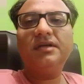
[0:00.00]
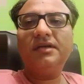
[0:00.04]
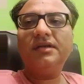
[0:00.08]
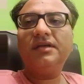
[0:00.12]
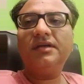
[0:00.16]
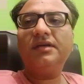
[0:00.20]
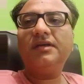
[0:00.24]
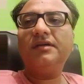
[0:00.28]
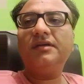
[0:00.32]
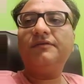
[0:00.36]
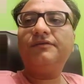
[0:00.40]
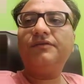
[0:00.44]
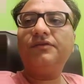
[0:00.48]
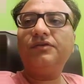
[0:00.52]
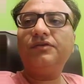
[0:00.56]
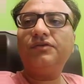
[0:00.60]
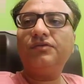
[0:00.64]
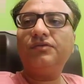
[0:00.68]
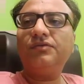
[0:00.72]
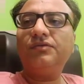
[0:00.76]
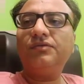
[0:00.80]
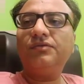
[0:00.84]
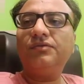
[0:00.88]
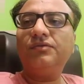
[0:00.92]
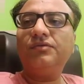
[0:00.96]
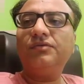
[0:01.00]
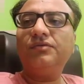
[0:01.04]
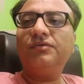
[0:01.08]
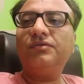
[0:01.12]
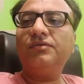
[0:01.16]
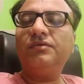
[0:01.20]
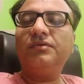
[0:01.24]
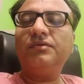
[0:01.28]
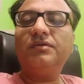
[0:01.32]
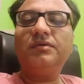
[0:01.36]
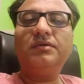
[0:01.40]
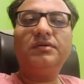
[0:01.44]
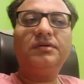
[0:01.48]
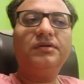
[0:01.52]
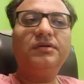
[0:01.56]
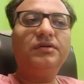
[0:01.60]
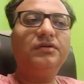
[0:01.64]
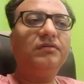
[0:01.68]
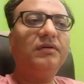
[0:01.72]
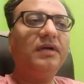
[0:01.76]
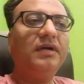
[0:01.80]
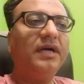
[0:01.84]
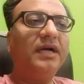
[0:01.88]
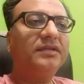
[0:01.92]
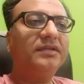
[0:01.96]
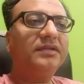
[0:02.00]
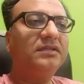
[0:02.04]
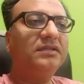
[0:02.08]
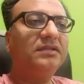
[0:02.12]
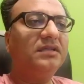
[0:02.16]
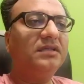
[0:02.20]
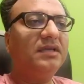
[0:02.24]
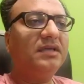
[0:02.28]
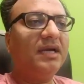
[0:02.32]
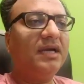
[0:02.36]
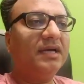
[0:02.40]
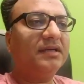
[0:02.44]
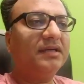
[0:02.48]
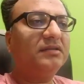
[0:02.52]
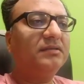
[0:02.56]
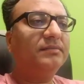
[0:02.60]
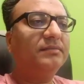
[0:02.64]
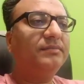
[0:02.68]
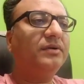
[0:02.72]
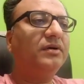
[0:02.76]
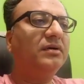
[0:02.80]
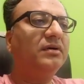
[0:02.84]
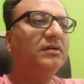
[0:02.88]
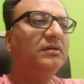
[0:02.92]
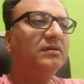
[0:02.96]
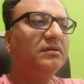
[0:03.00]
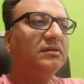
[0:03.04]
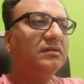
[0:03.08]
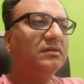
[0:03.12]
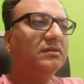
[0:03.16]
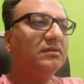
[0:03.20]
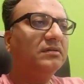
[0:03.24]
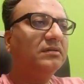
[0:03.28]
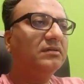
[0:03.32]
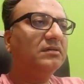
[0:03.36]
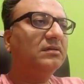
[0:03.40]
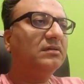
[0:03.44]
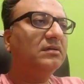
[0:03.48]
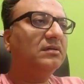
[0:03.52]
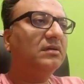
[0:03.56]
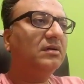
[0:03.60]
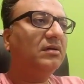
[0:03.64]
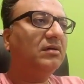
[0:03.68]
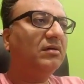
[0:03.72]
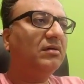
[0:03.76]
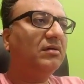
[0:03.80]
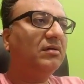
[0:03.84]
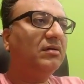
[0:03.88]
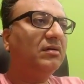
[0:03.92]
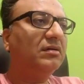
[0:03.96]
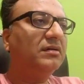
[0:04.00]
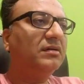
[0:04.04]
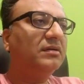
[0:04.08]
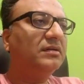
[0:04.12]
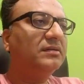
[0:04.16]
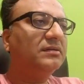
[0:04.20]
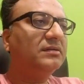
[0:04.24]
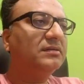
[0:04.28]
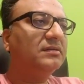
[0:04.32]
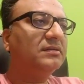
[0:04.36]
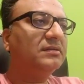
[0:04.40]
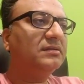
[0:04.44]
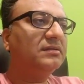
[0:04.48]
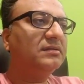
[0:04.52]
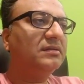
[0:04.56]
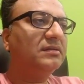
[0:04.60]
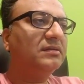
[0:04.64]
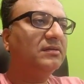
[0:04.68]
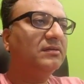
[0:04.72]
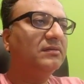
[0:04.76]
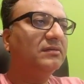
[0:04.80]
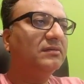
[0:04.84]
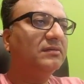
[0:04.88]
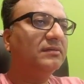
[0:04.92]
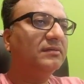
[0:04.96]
if you, you know, actually act upon uh, all this, you know.